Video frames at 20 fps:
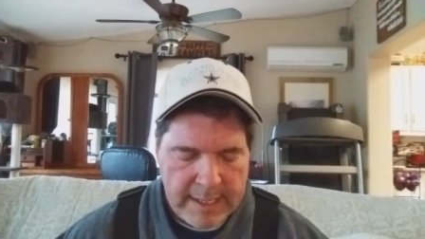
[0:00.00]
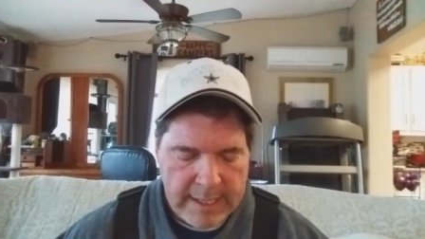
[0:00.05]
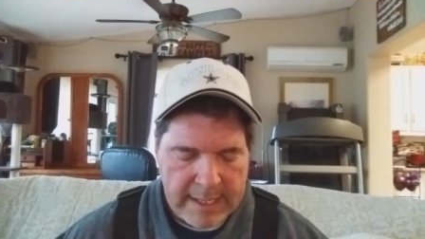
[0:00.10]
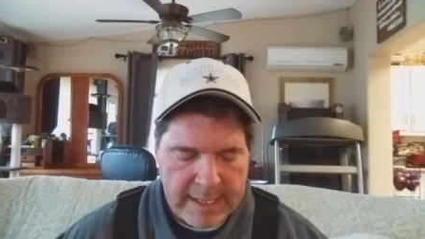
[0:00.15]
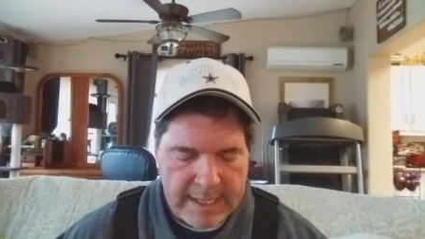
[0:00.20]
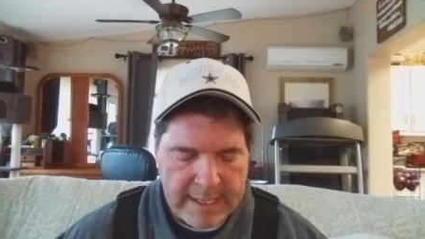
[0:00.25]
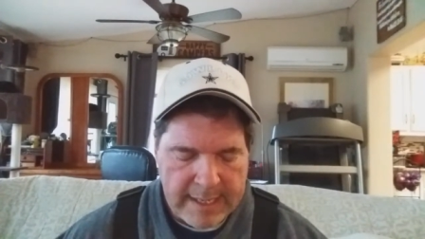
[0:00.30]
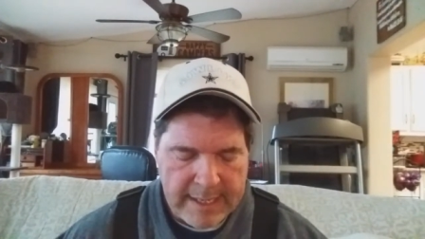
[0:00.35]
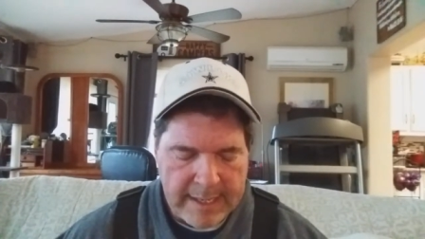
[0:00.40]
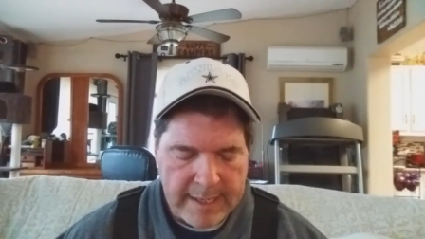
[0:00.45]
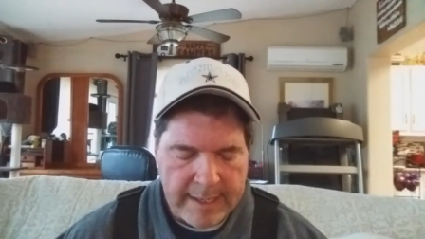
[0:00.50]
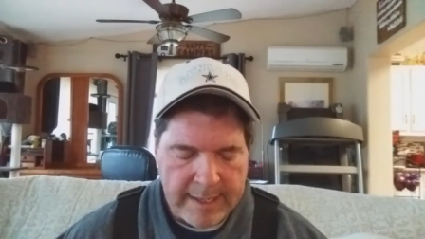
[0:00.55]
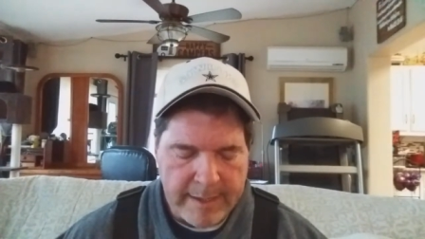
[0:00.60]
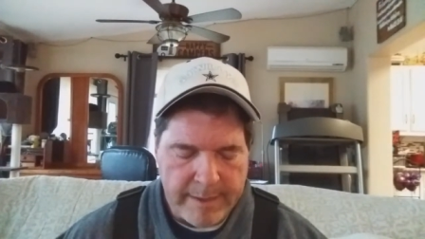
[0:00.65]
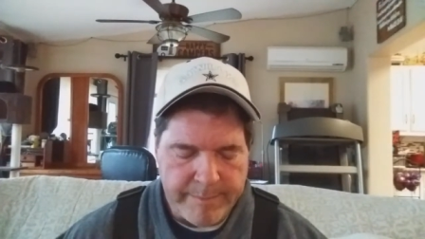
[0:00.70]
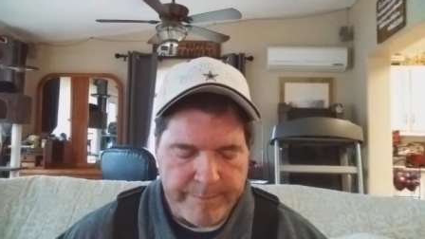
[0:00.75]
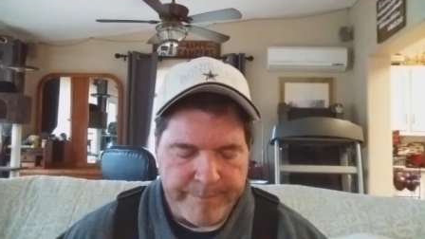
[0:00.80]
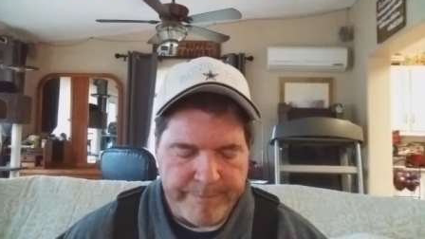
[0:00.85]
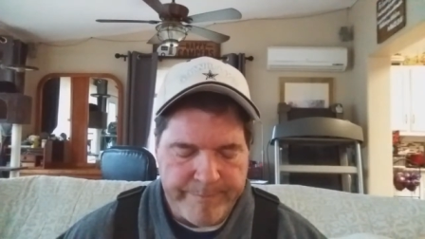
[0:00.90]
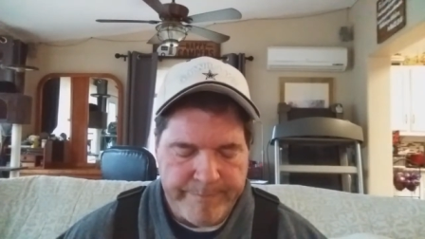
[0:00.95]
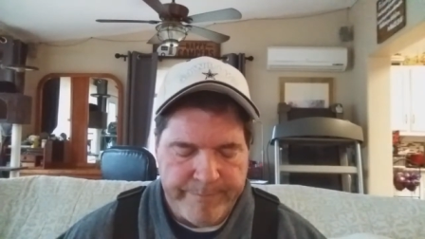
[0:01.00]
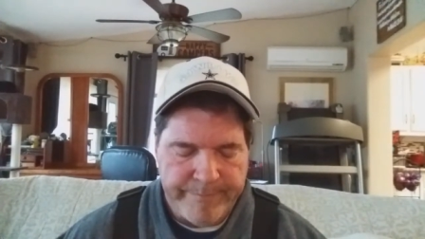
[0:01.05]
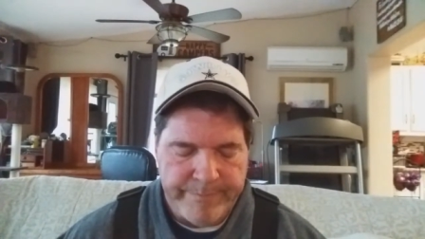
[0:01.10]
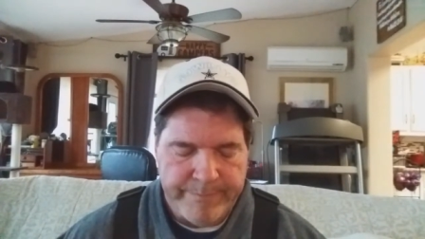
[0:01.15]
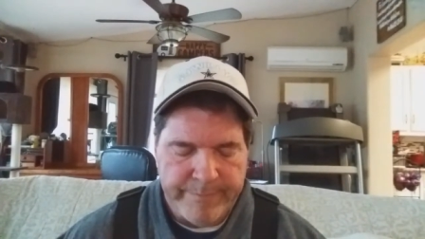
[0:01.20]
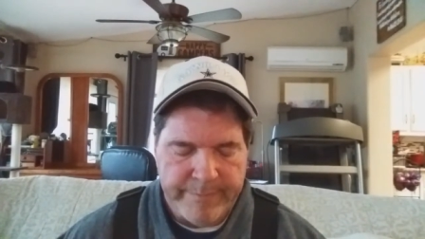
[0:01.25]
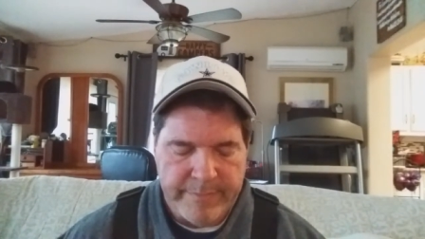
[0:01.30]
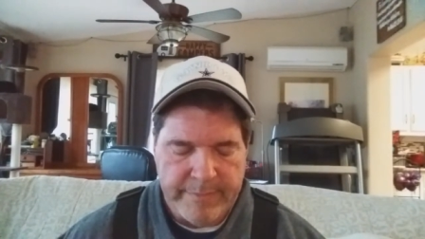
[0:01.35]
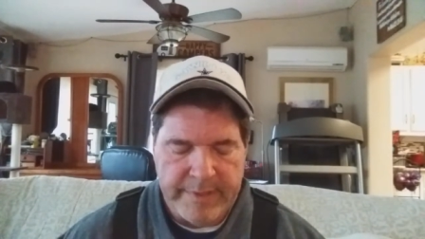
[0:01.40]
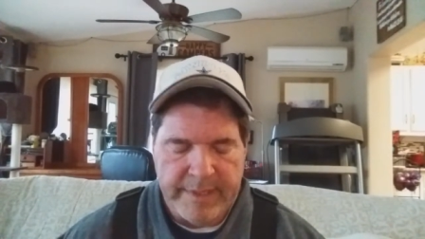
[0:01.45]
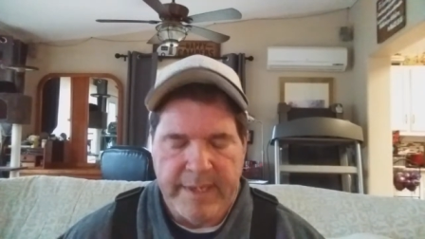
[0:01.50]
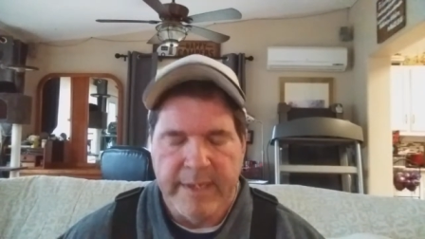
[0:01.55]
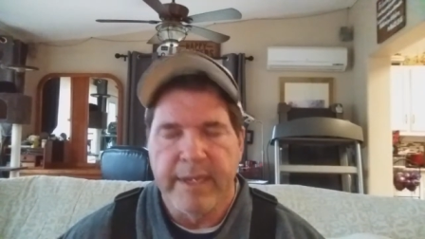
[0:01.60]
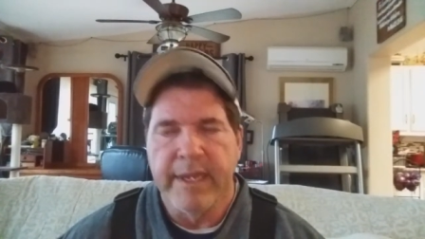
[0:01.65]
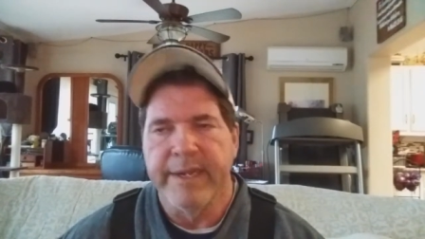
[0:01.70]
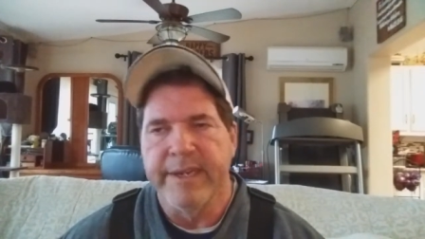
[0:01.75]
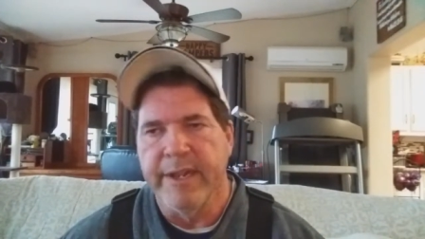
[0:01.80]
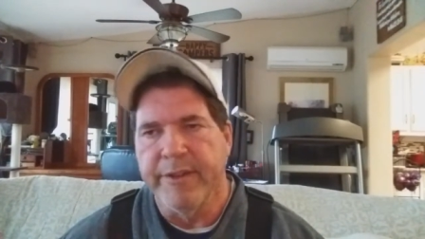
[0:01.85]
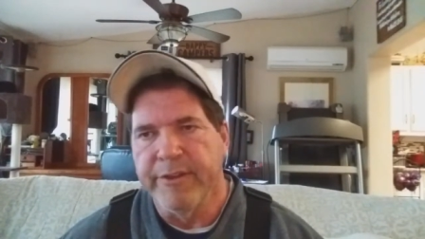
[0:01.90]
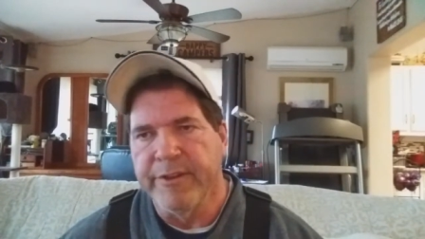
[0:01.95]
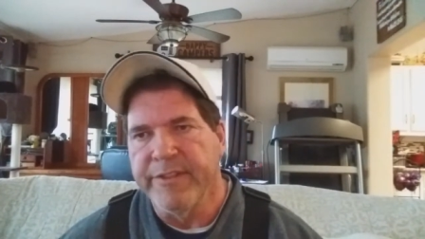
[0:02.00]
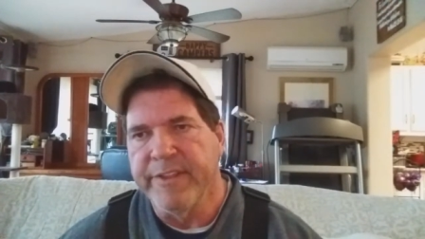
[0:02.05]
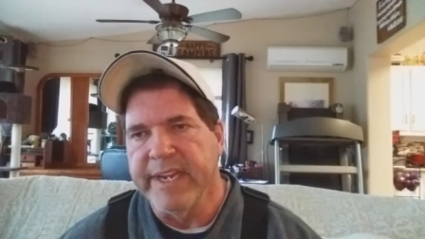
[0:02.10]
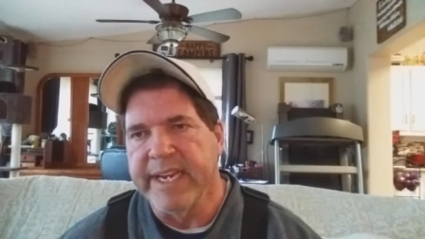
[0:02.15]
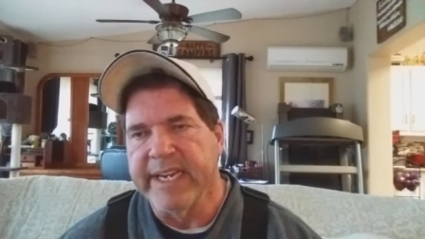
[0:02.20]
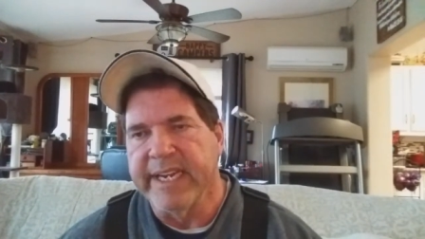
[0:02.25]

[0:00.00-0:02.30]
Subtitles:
Another thing